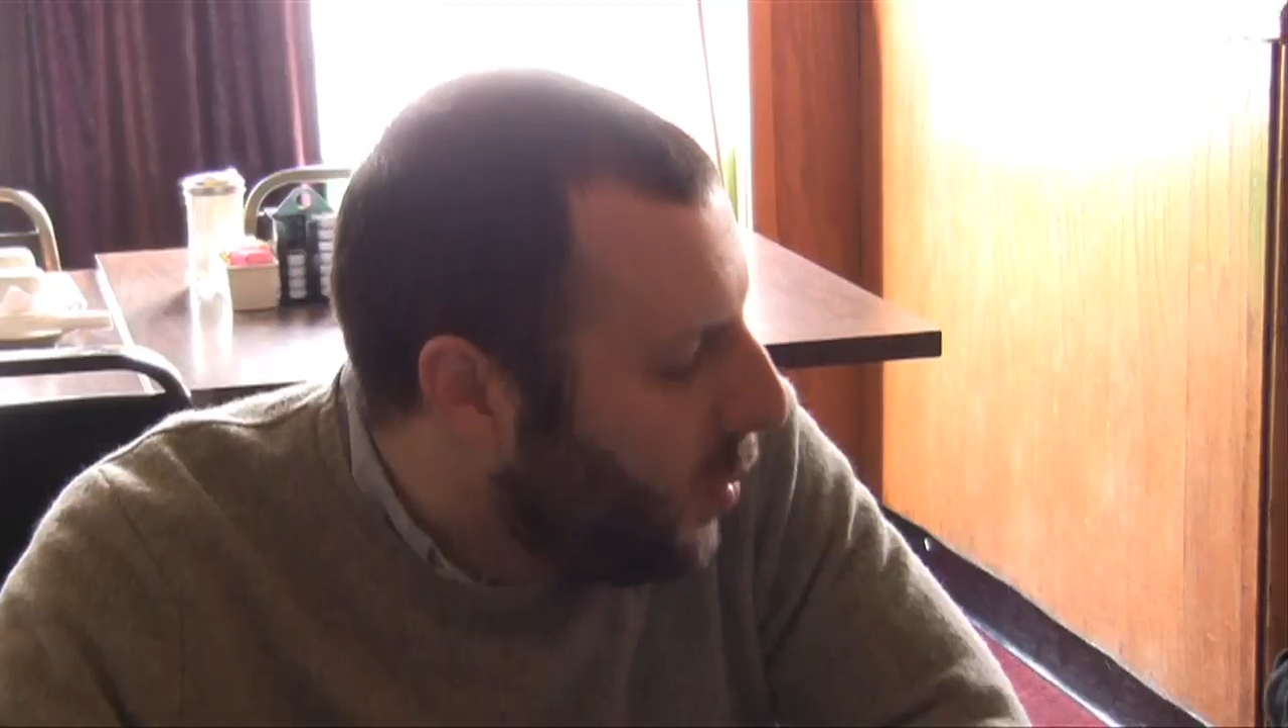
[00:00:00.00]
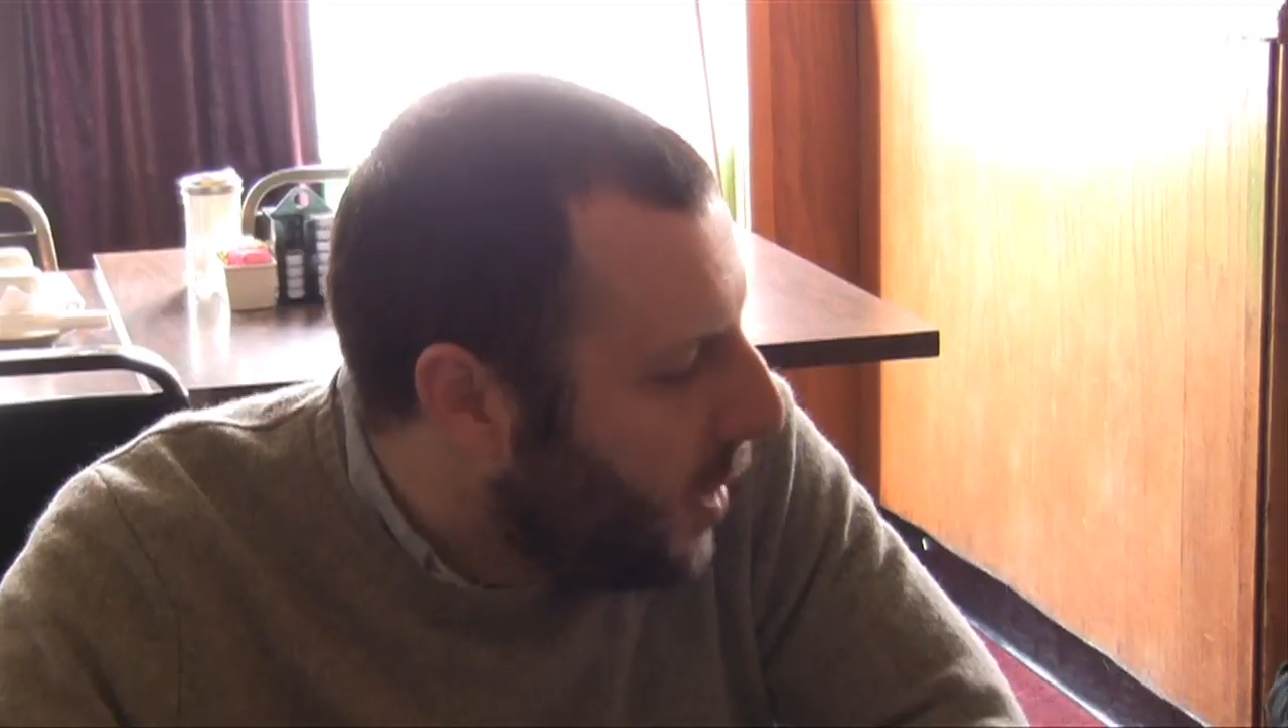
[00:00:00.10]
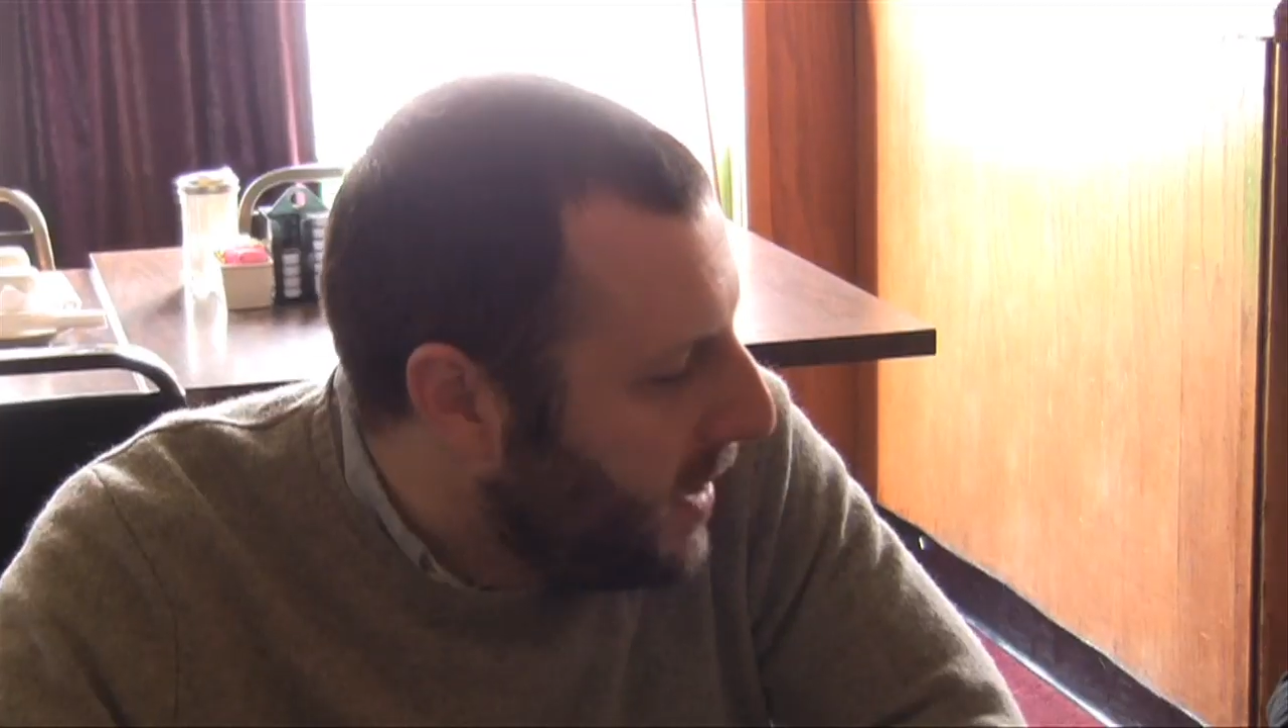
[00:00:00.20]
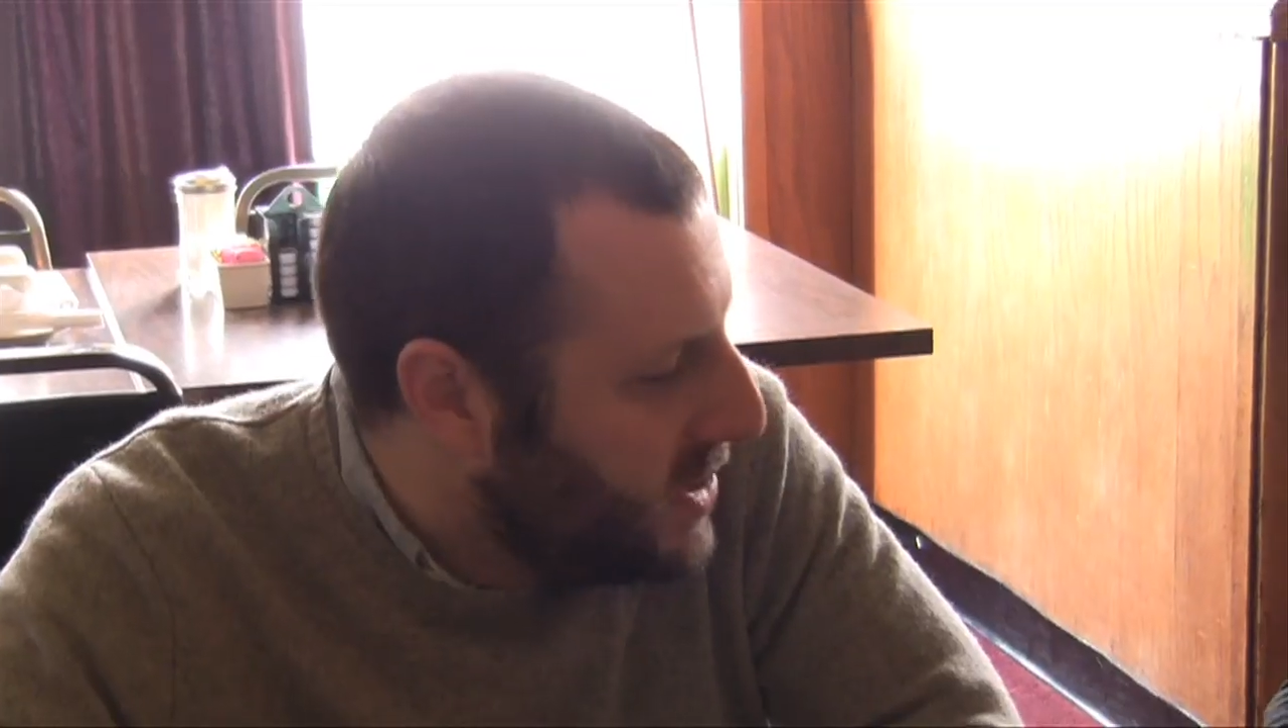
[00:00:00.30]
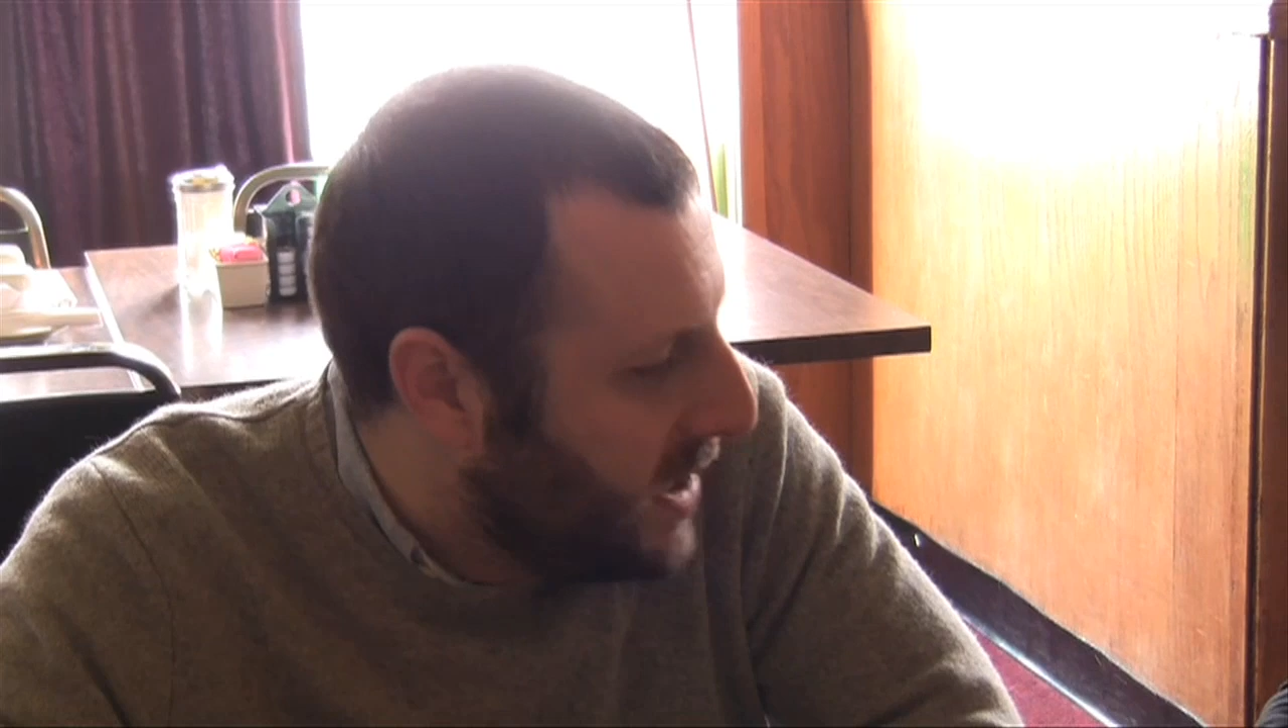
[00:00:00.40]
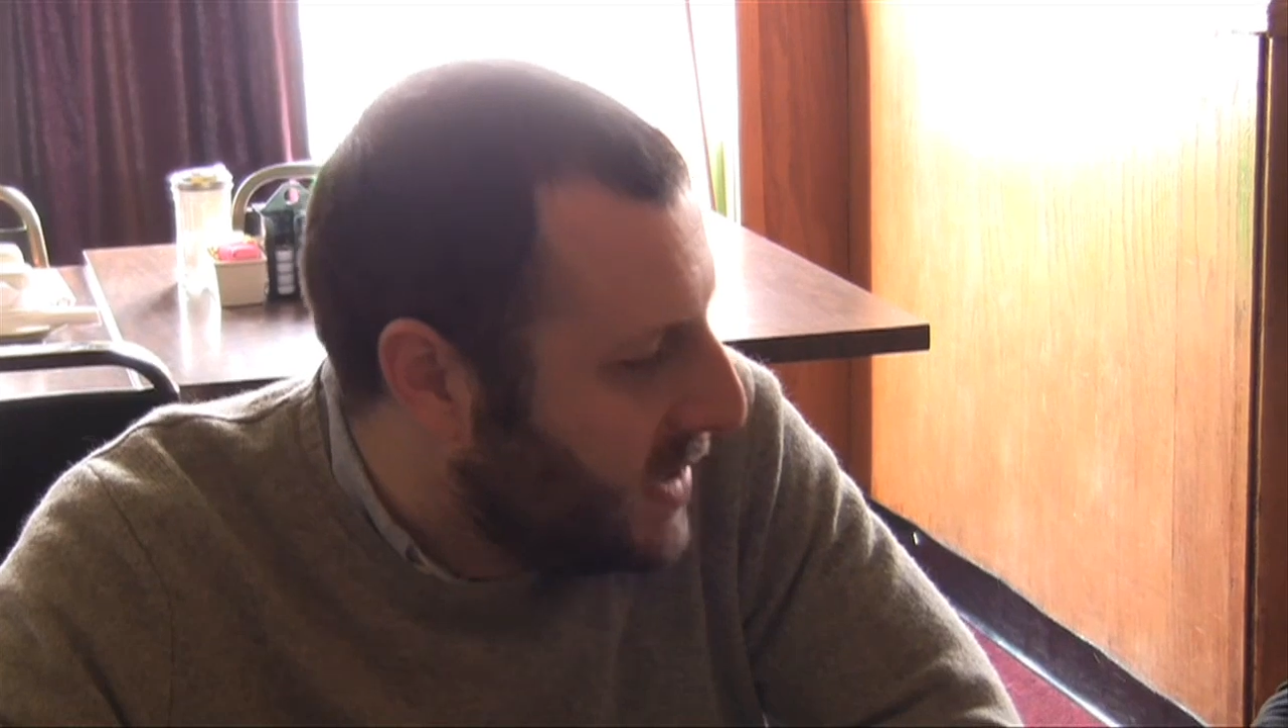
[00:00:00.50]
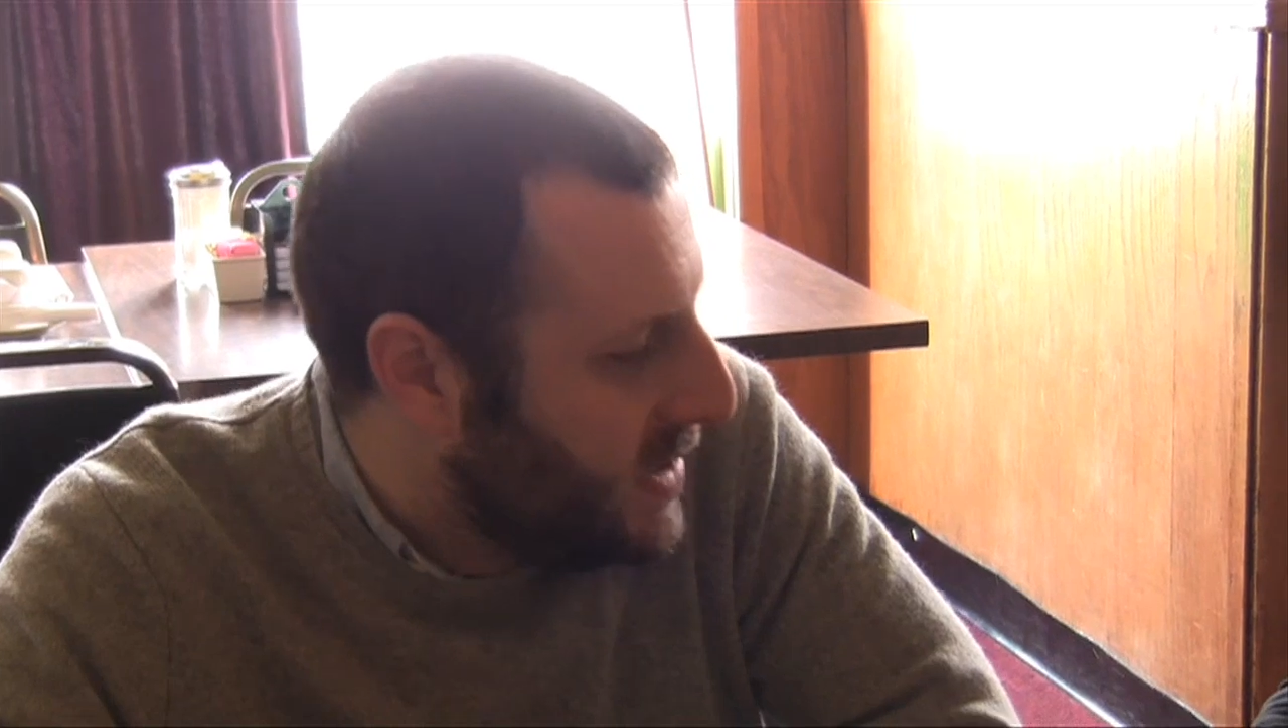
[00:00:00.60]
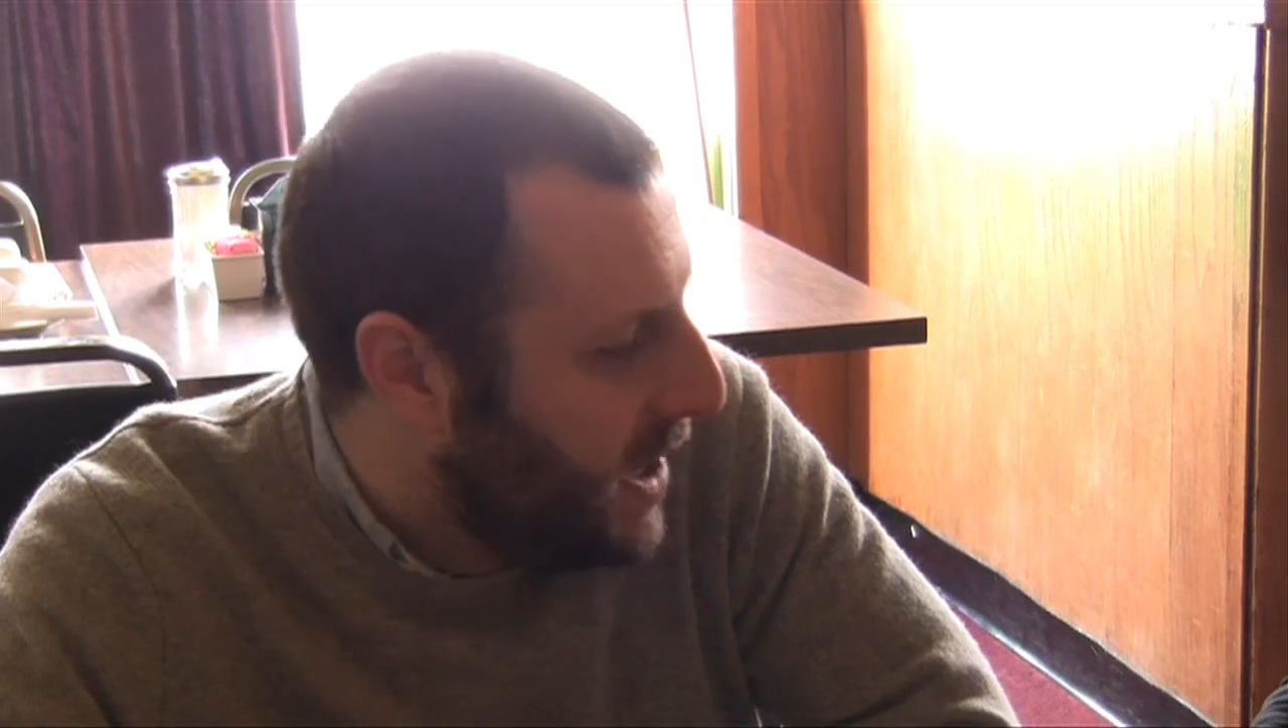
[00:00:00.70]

What made you not